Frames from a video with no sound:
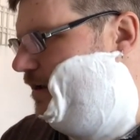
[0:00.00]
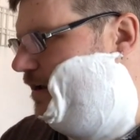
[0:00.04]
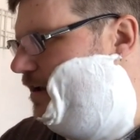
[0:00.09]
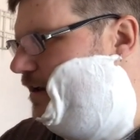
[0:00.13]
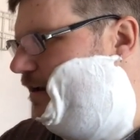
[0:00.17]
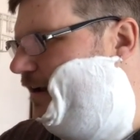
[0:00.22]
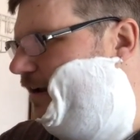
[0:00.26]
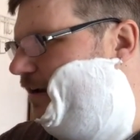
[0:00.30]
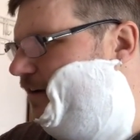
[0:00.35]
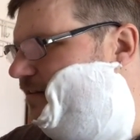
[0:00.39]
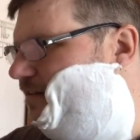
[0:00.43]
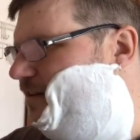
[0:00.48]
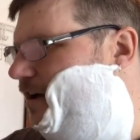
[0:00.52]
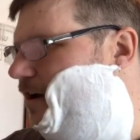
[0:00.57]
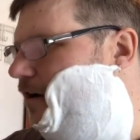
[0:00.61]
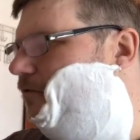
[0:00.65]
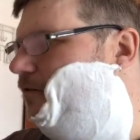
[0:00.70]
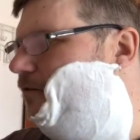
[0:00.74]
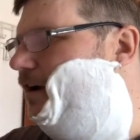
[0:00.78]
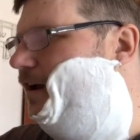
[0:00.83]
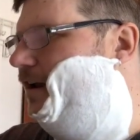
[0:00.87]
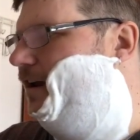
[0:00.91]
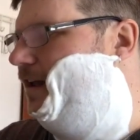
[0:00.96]
And I could
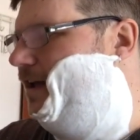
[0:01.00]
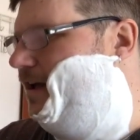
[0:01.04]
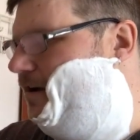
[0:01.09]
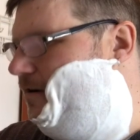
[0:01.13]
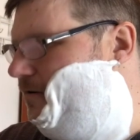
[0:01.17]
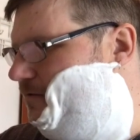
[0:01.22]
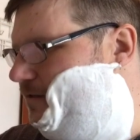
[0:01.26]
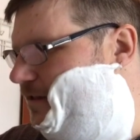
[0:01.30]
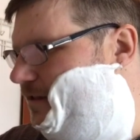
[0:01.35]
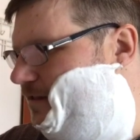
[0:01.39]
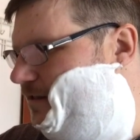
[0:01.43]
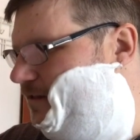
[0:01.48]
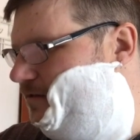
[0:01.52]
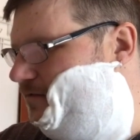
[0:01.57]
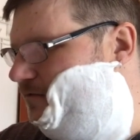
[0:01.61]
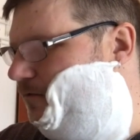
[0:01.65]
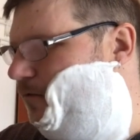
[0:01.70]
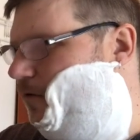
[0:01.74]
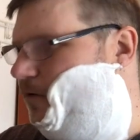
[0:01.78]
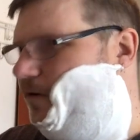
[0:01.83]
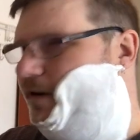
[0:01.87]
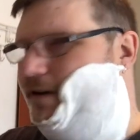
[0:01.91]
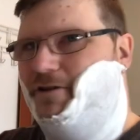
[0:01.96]
tell right now that this
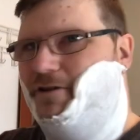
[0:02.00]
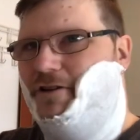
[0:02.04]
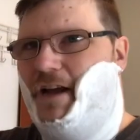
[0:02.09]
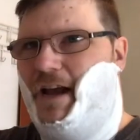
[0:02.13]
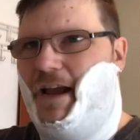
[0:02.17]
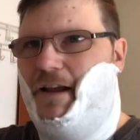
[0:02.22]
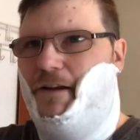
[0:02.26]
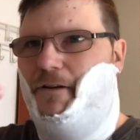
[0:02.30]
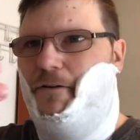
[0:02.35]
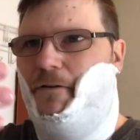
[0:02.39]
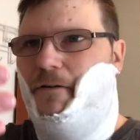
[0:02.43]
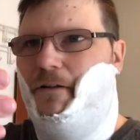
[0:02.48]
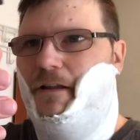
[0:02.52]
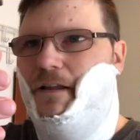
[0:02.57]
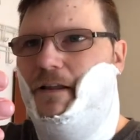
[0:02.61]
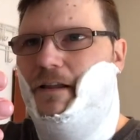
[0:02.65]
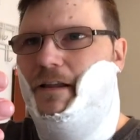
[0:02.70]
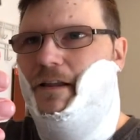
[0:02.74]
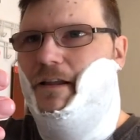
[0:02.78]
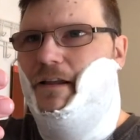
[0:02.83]
four inch handle